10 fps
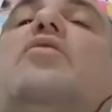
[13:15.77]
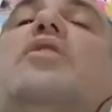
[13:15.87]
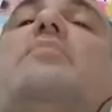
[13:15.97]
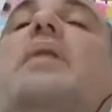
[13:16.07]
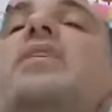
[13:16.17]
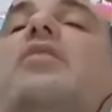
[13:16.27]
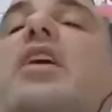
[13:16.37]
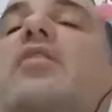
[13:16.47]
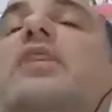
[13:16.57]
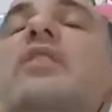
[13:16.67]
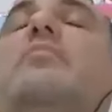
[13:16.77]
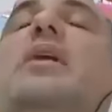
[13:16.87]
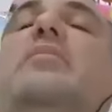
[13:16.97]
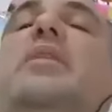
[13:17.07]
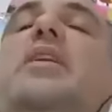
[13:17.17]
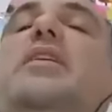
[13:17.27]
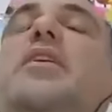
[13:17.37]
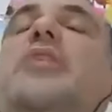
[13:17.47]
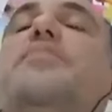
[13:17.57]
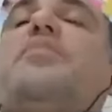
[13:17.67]
are in the background and many many
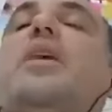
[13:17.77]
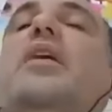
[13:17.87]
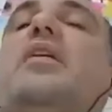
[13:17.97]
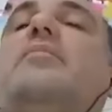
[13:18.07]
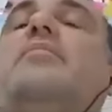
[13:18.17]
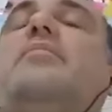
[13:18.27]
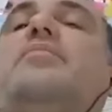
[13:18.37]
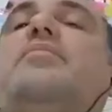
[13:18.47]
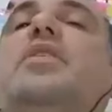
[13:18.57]
um,